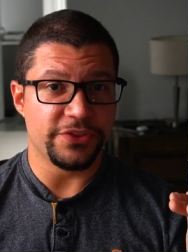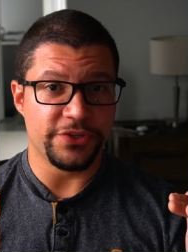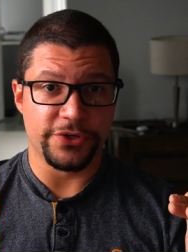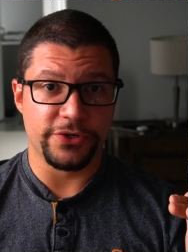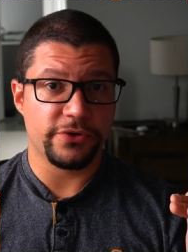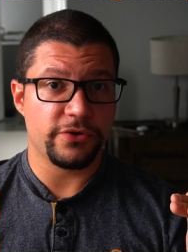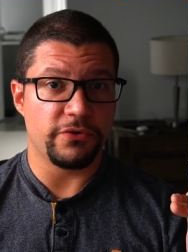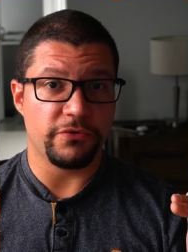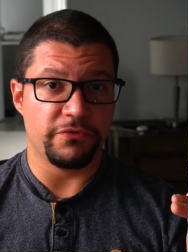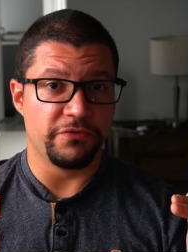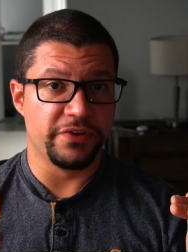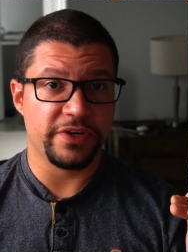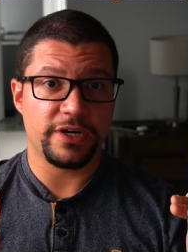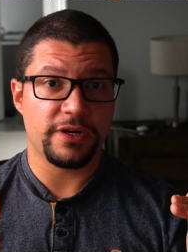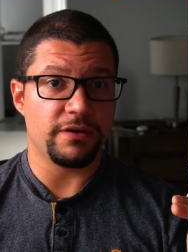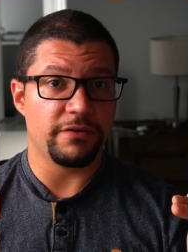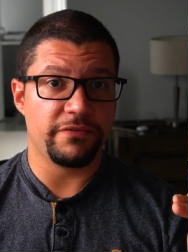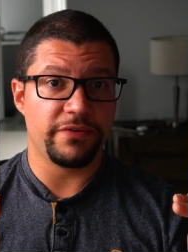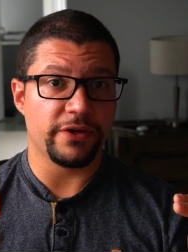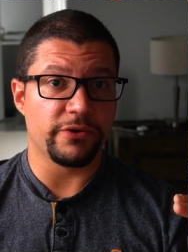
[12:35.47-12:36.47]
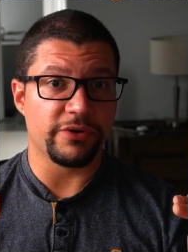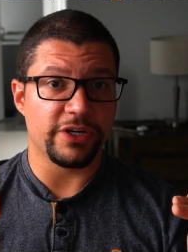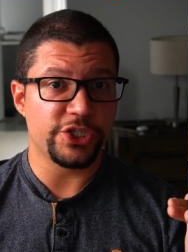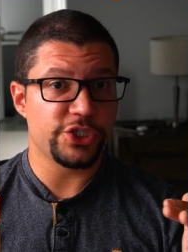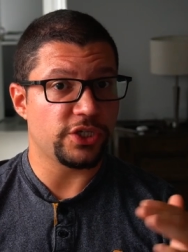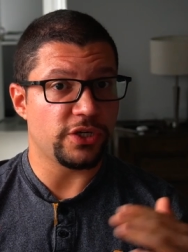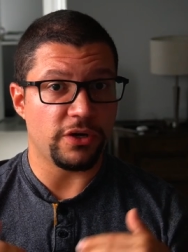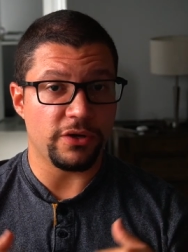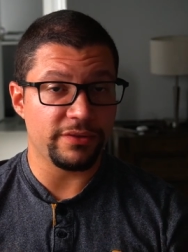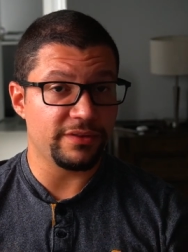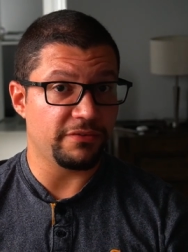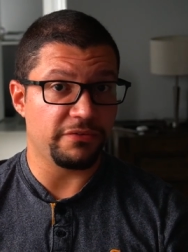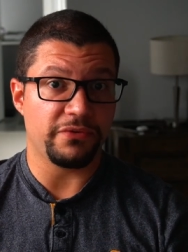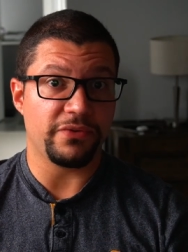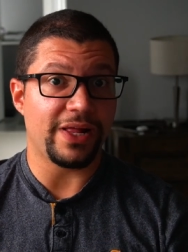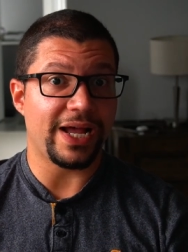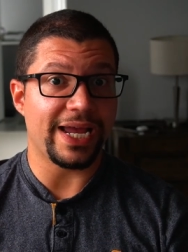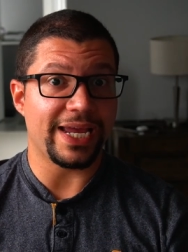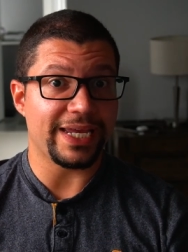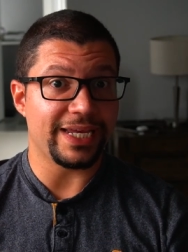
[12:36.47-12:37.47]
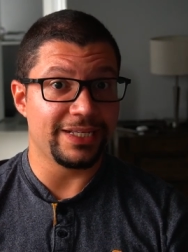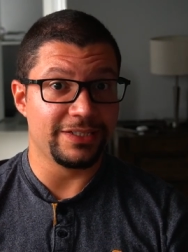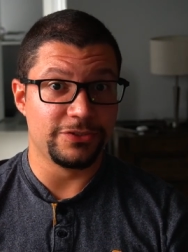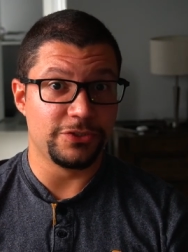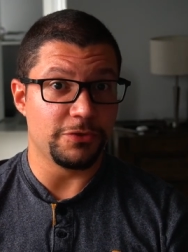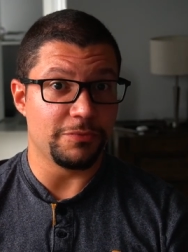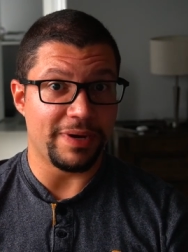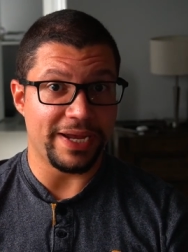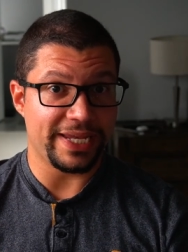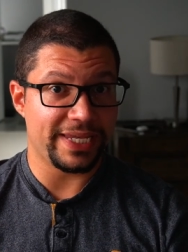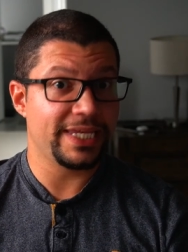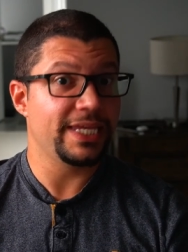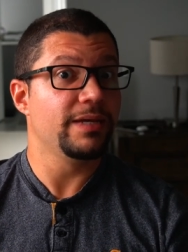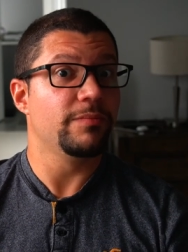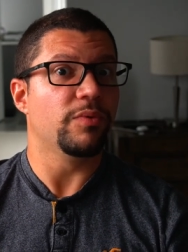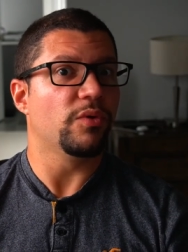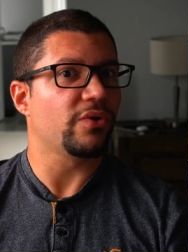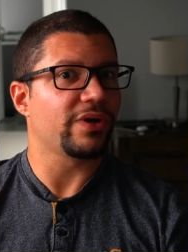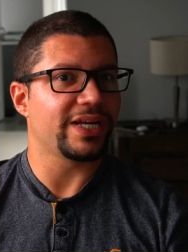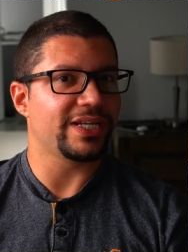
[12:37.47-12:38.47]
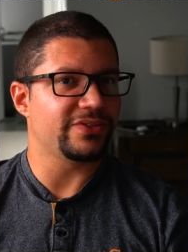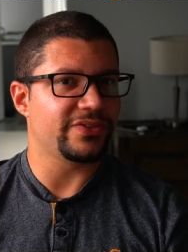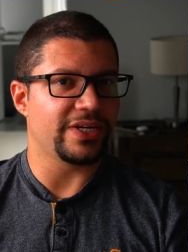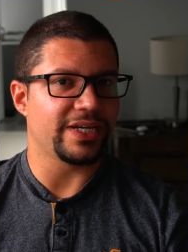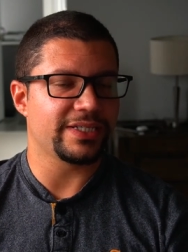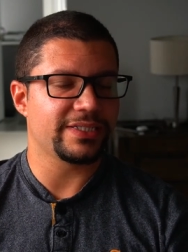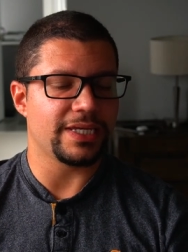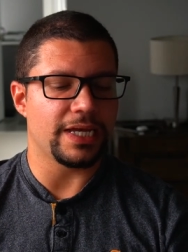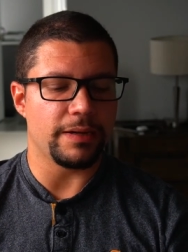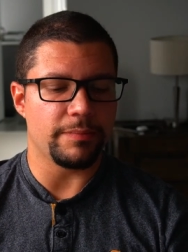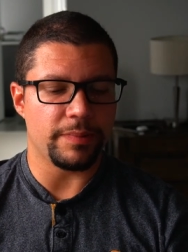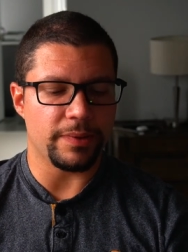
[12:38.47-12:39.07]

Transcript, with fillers: VIA configuration on the fly into my keyboard as an example,